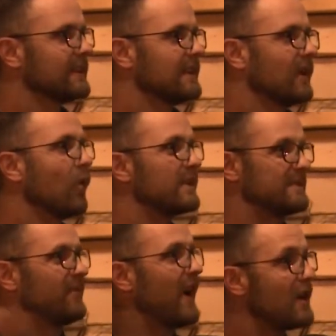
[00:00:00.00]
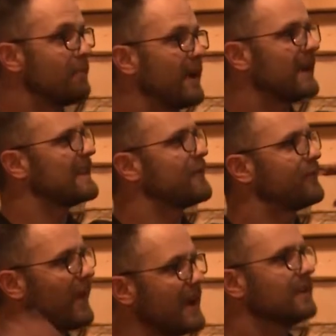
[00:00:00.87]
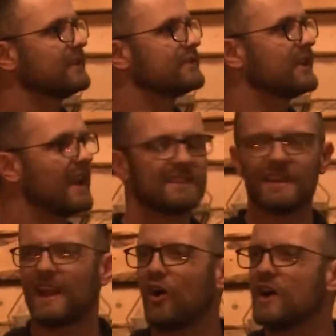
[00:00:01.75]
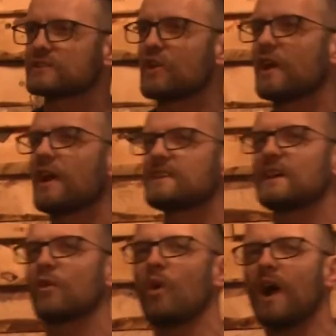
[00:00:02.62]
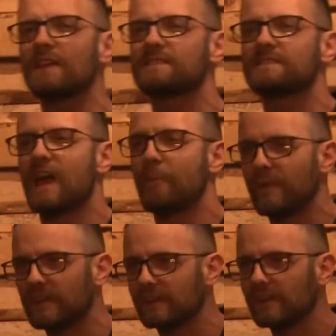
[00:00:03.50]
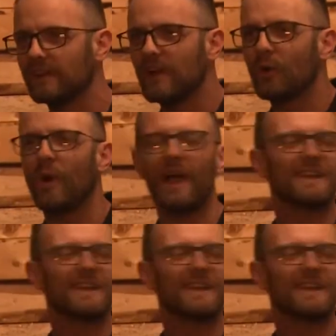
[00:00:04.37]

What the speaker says: Or it's very big and they fail to get there. And I asked God, I was like, why is this happening? Why